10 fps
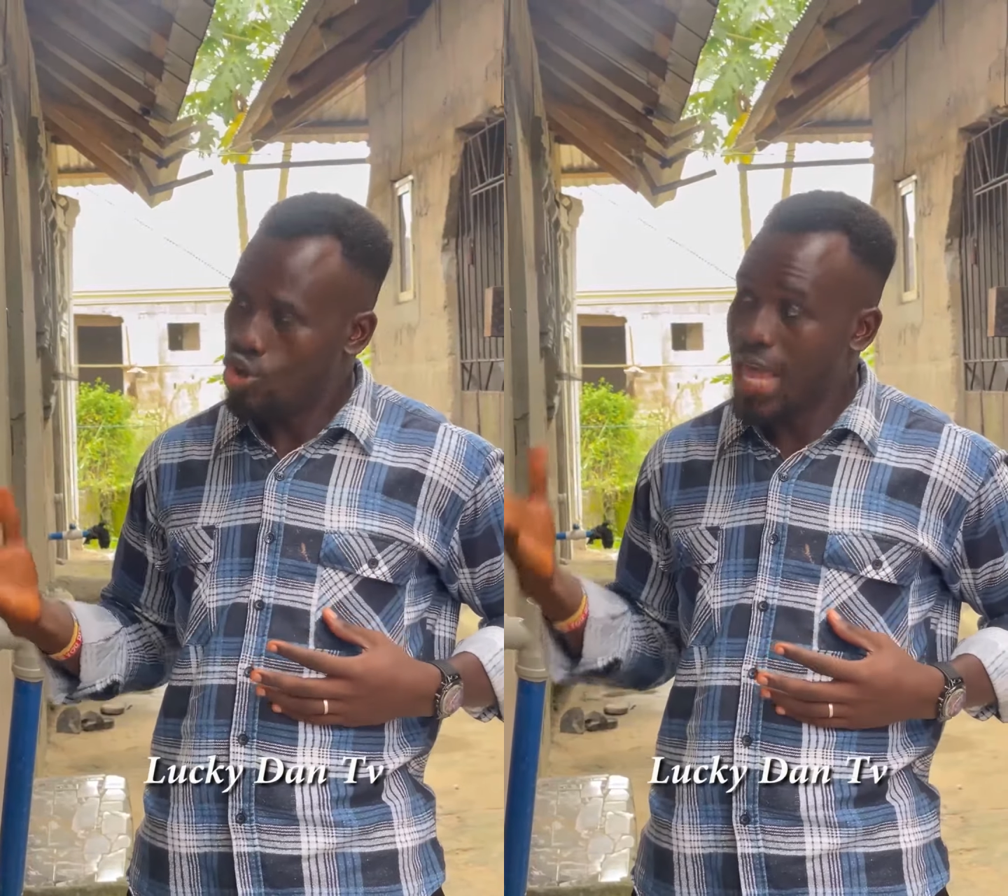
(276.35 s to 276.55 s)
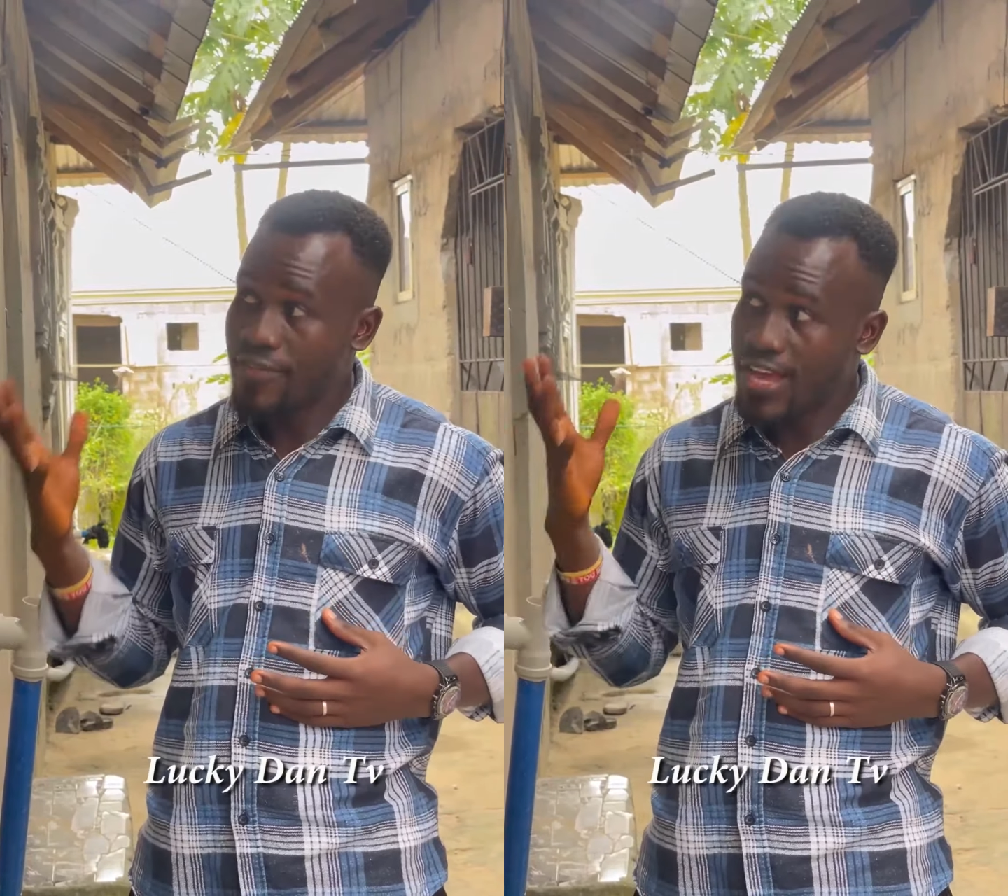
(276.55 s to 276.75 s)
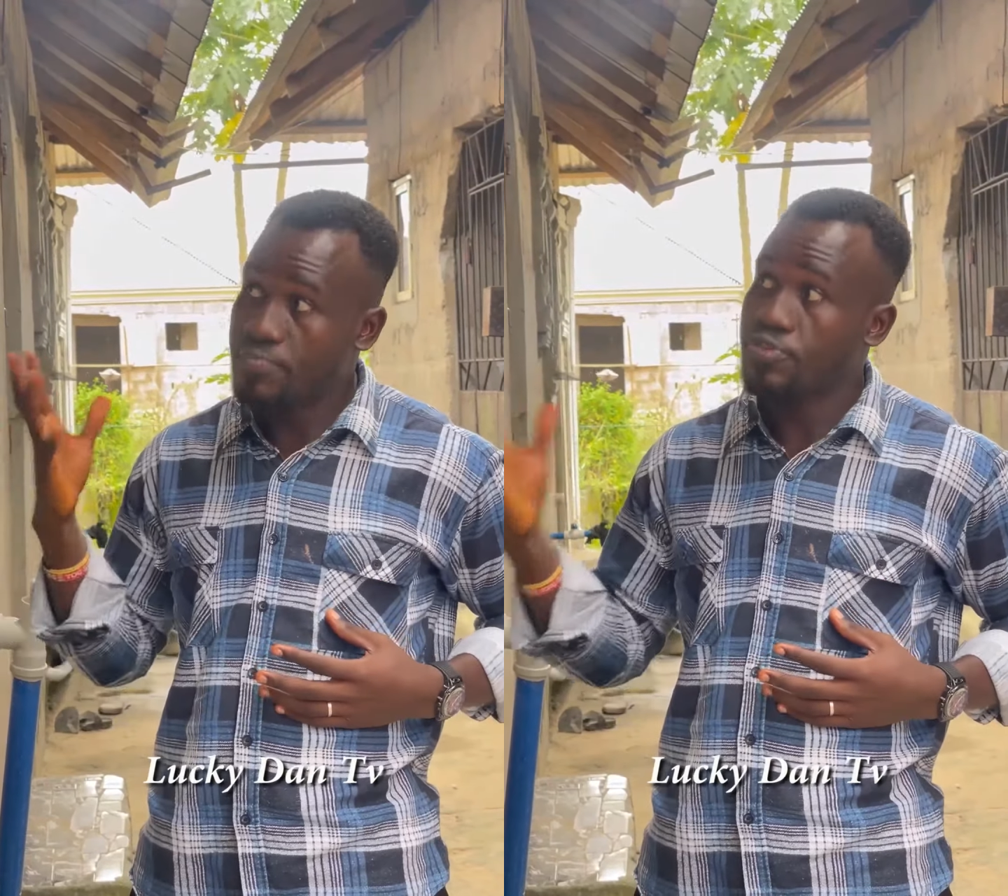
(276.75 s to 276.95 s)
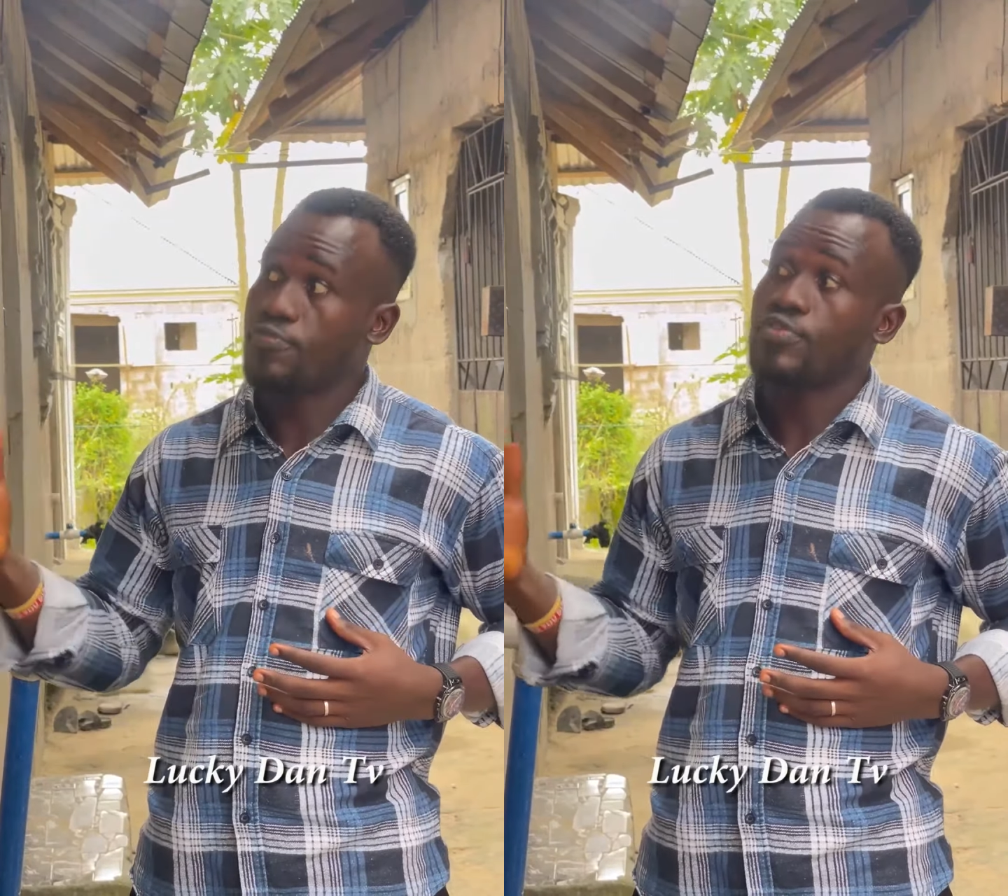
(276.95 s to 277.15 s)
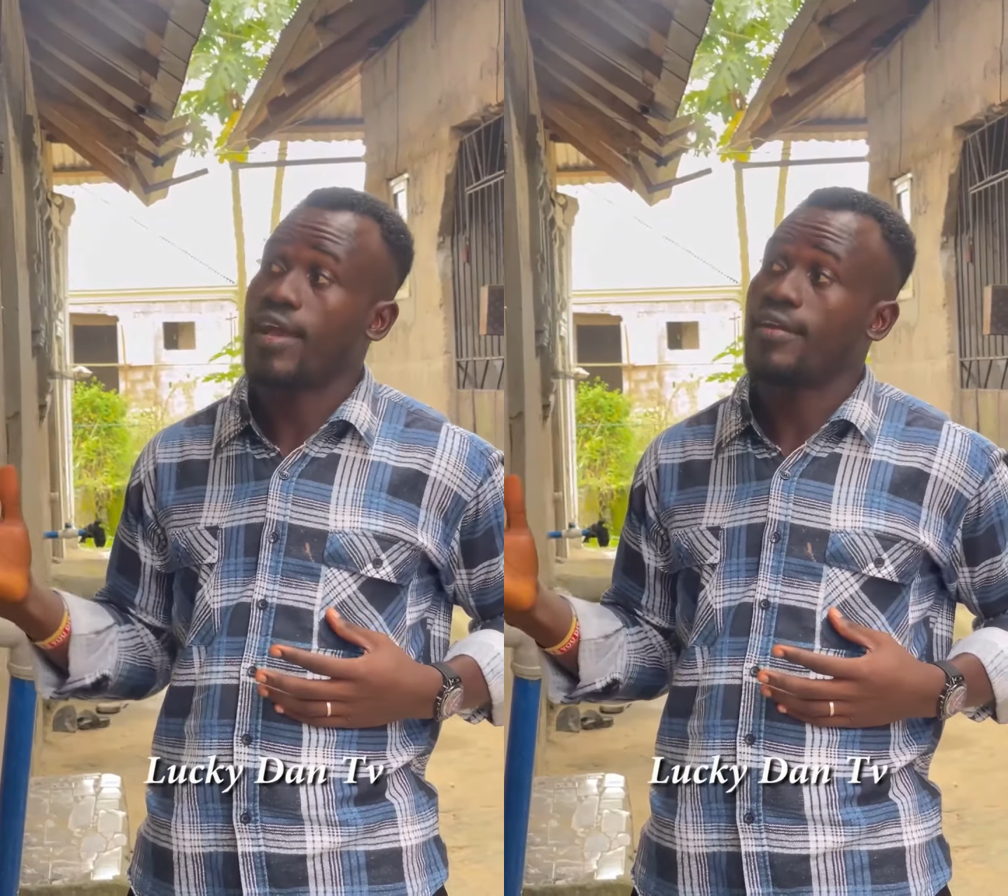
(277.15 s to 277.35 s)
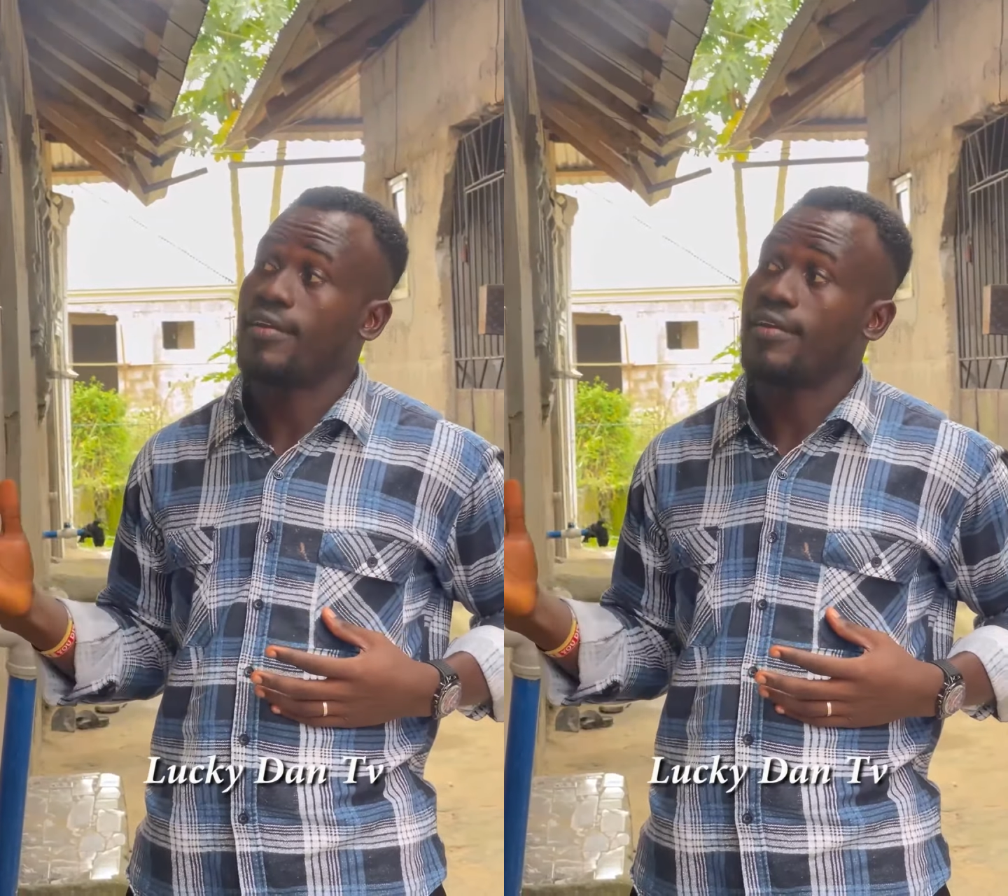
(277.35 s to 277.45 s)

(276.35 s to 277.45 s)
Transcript: know you're a very beautiful girl.